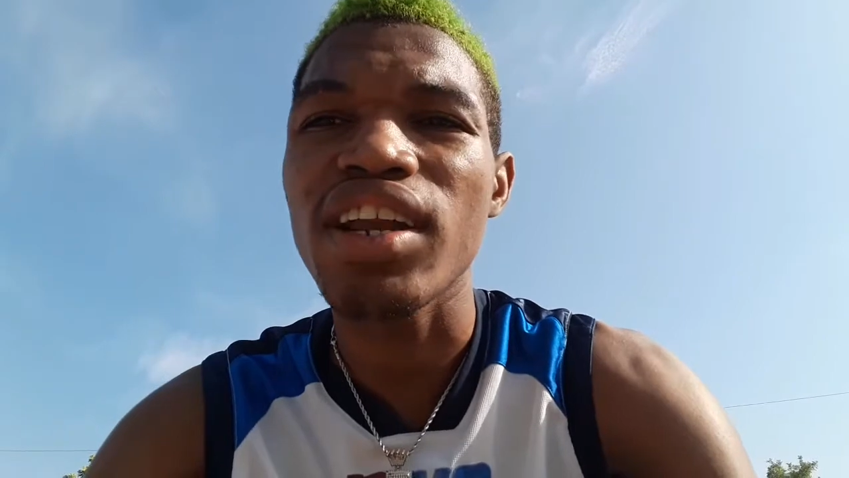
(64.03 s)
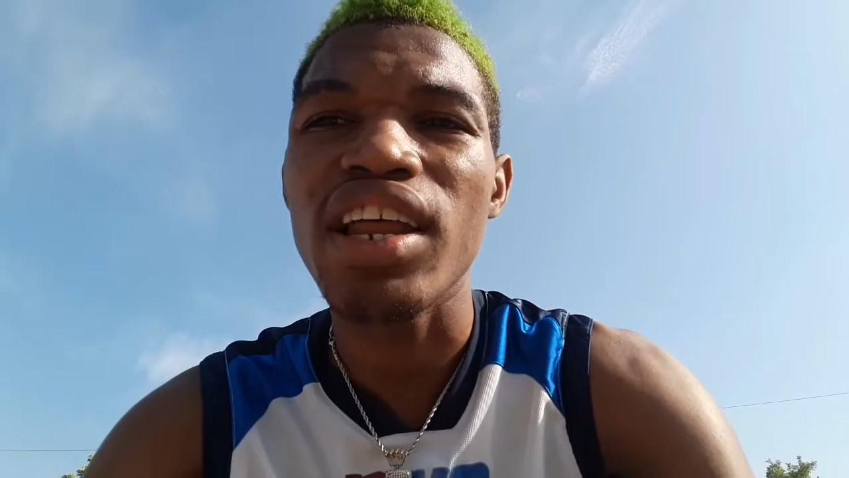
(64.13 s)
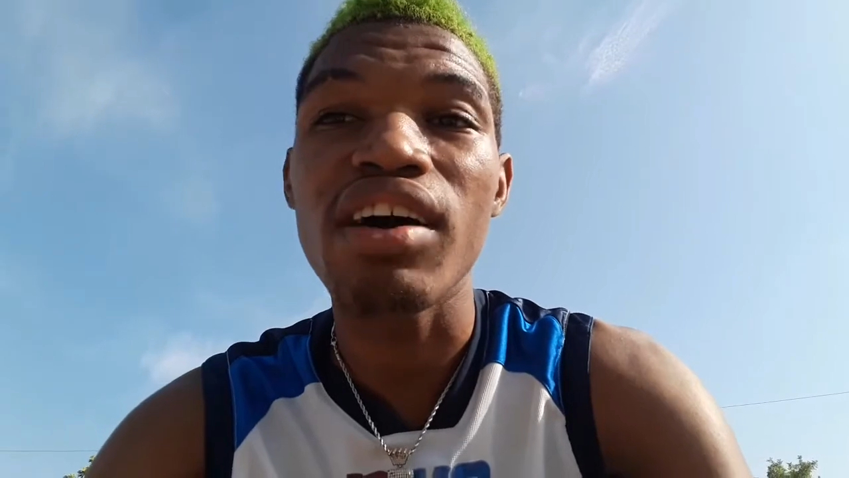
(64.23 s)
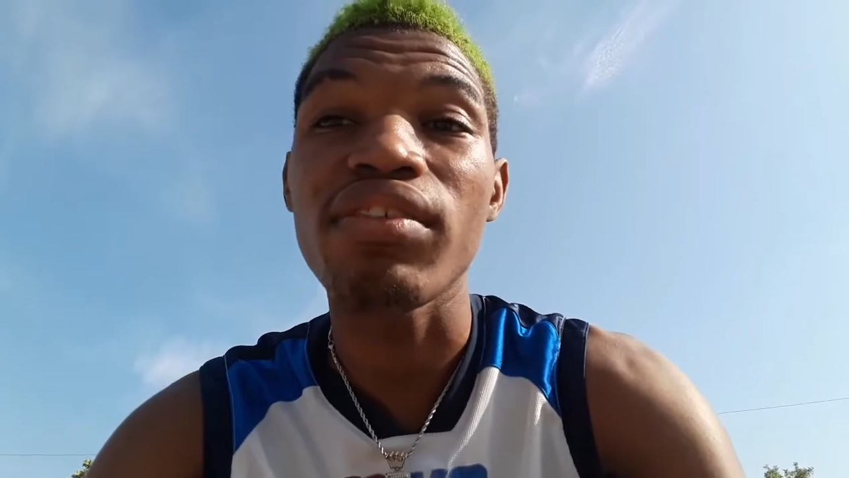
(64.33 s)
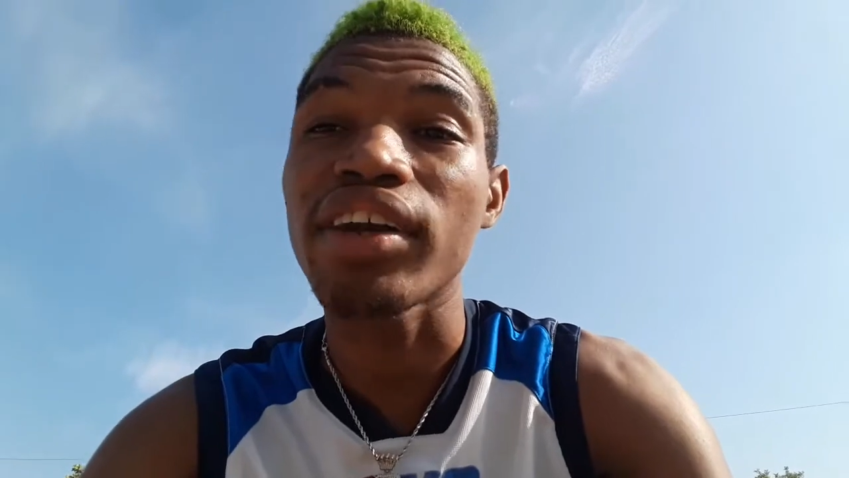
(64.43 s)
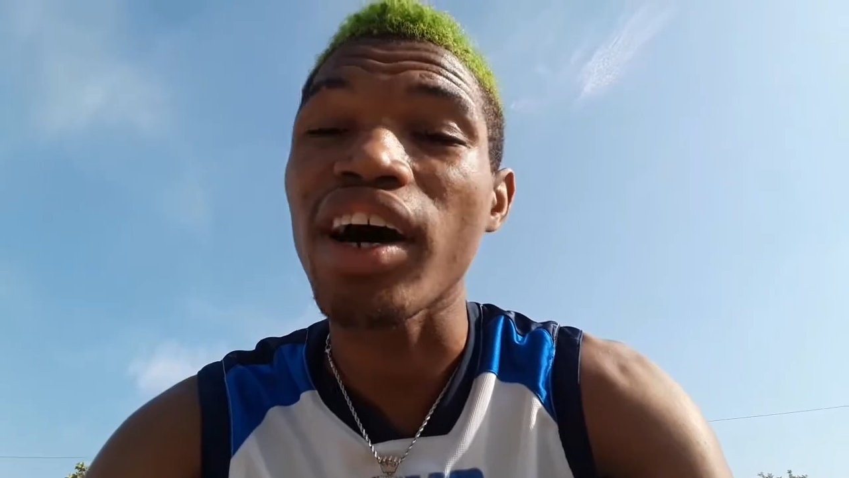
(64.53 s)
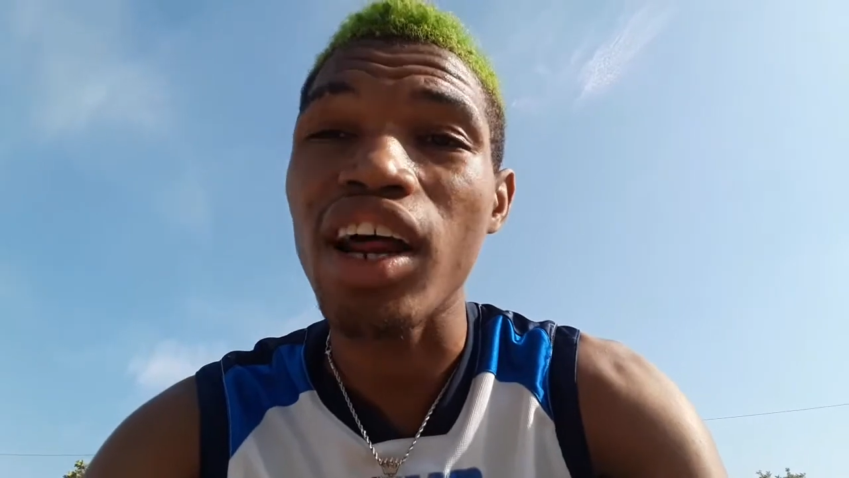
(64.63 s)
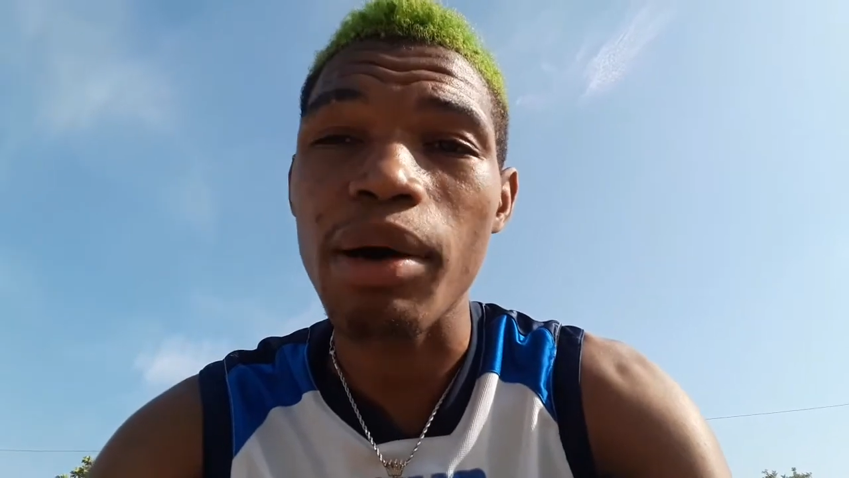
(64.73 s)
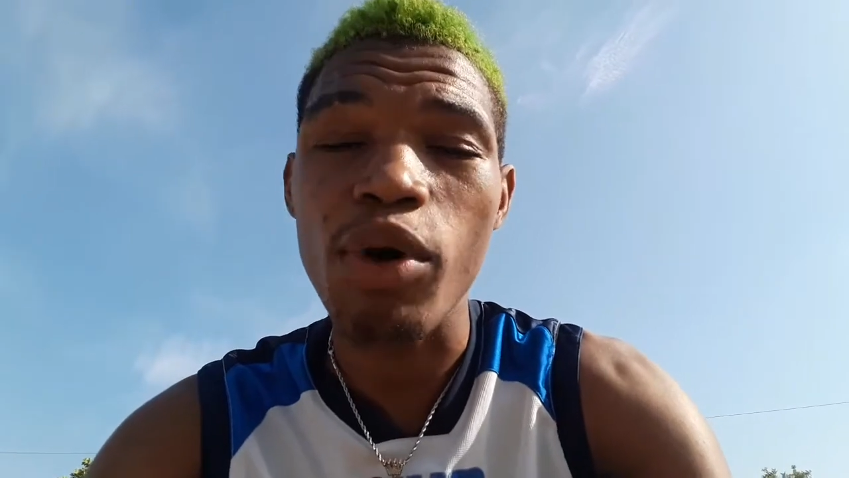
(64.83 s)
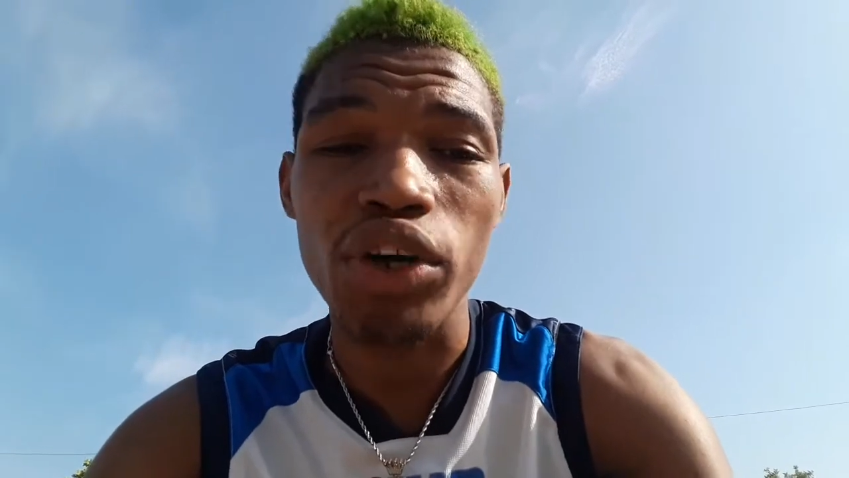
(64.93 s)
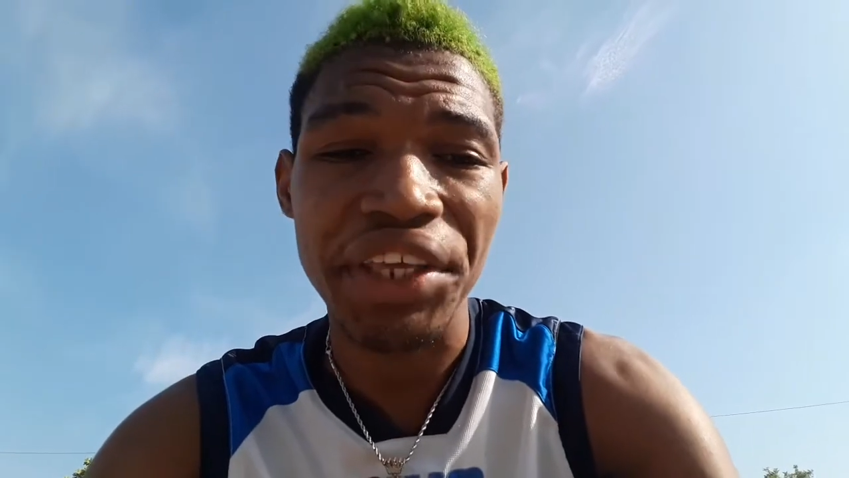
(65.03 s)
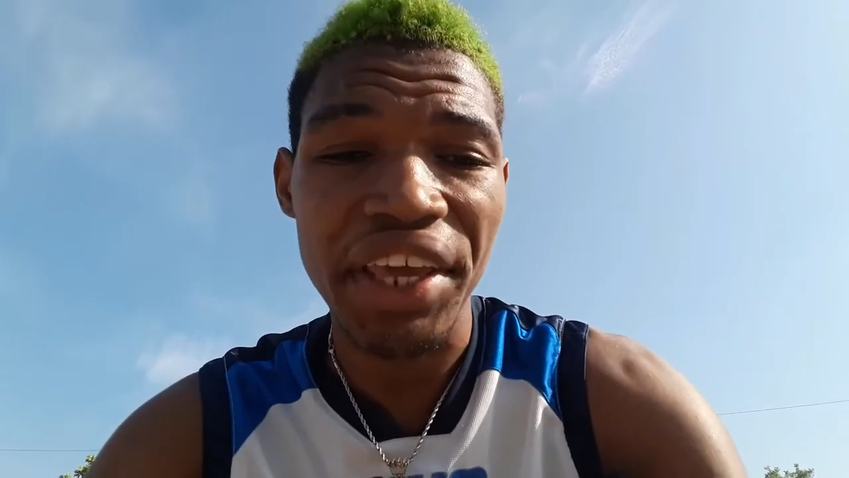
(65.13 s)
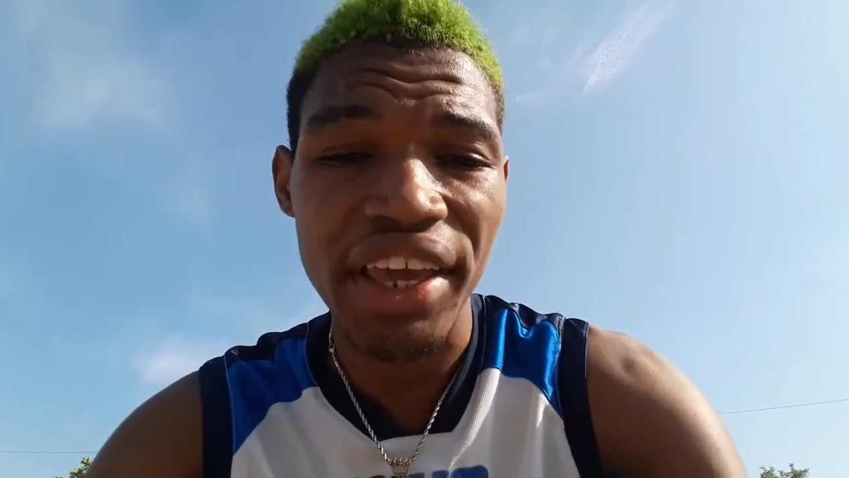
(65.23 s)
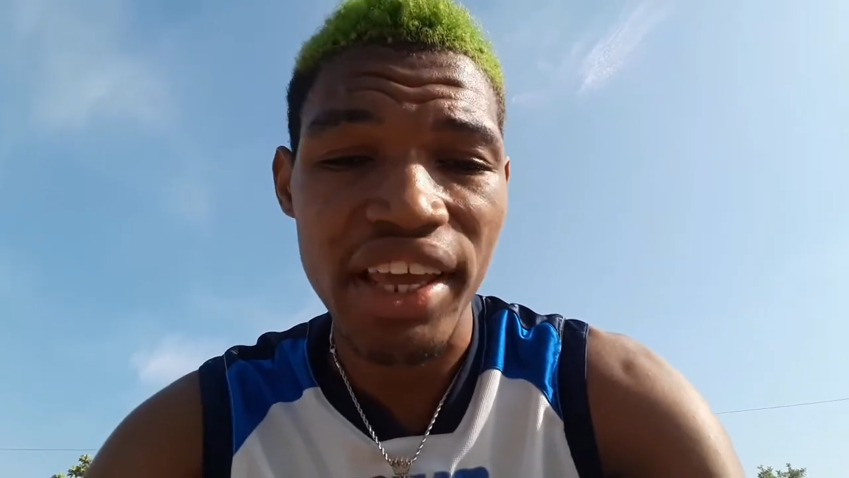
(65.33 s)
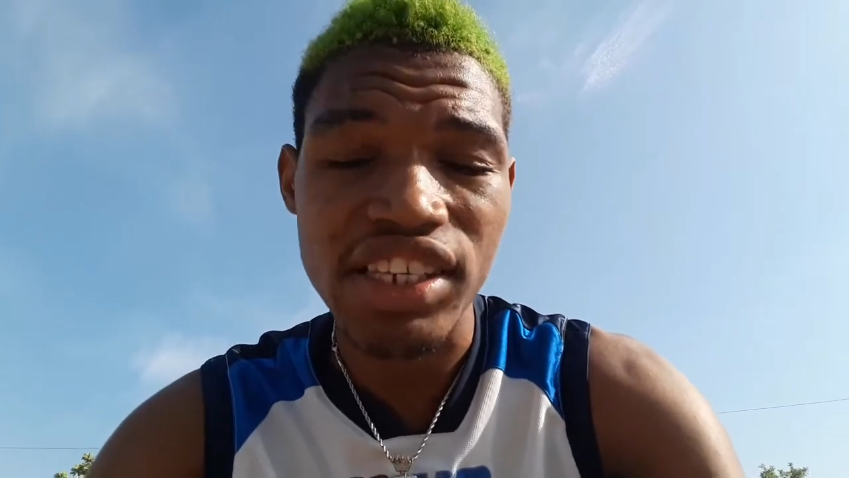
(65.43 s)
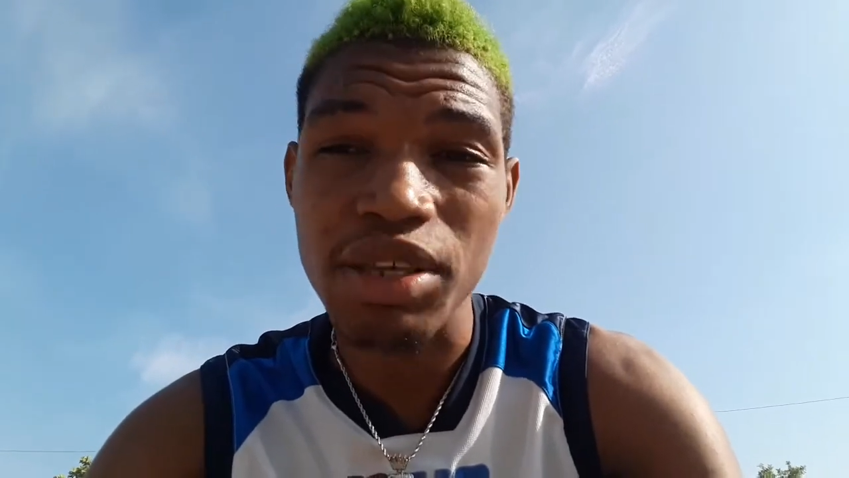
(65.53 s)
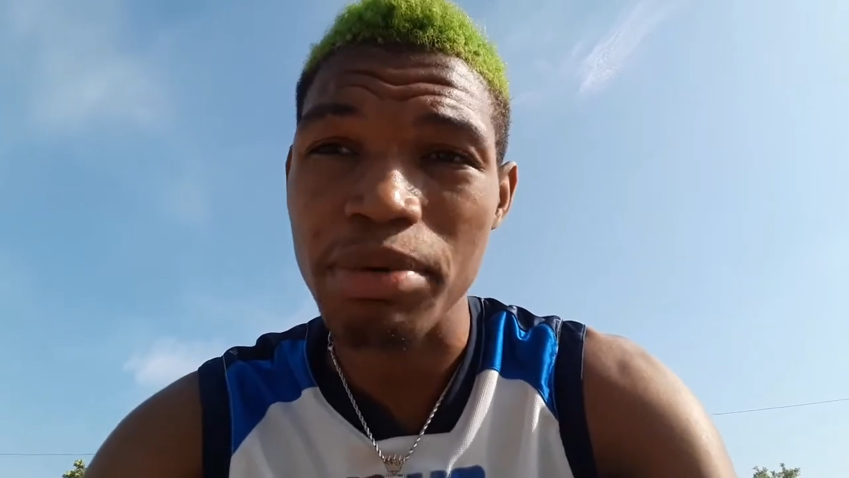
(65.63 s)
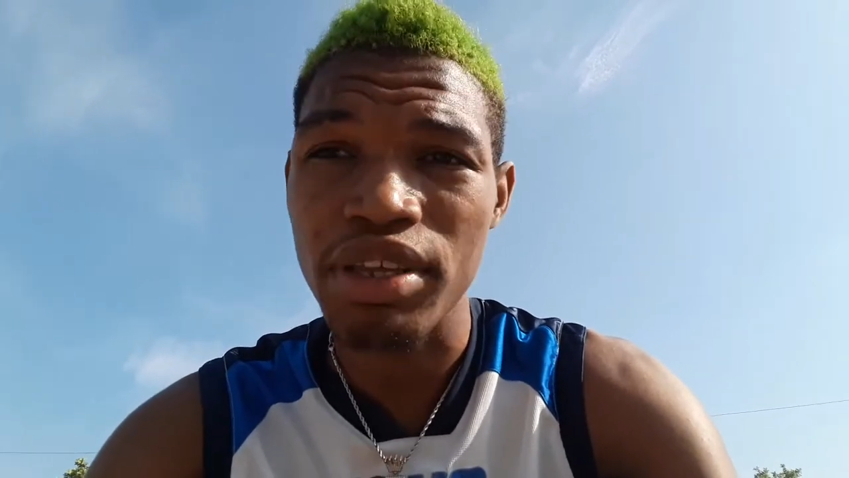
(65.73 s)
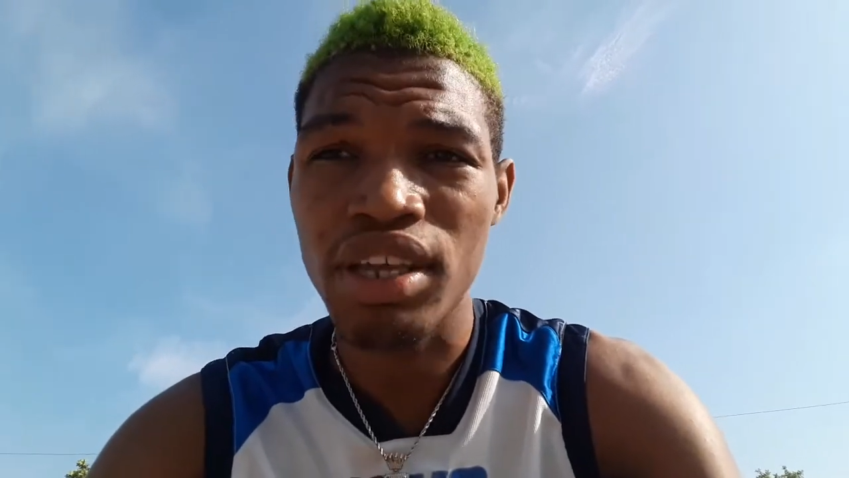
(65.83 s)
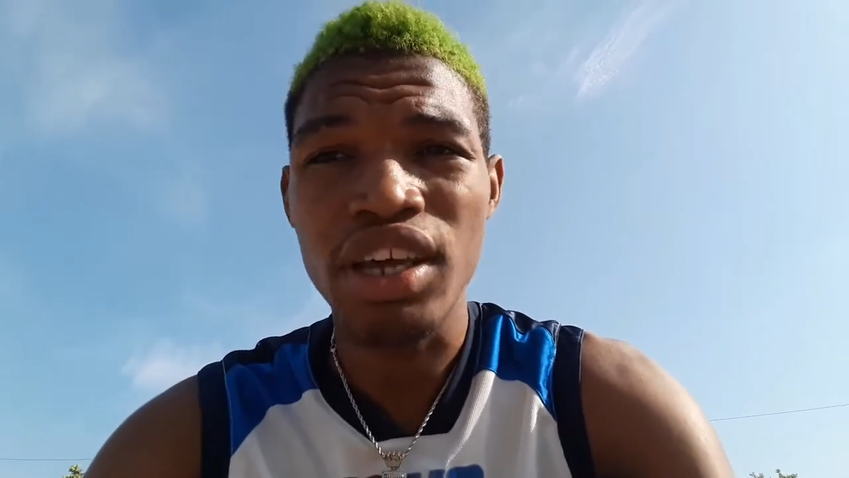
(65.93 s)
for Life, and All About K, you see
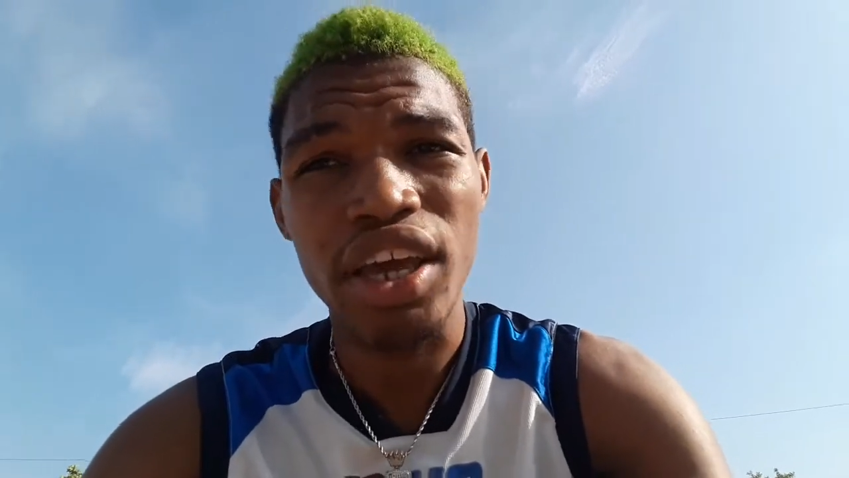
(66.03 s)
me?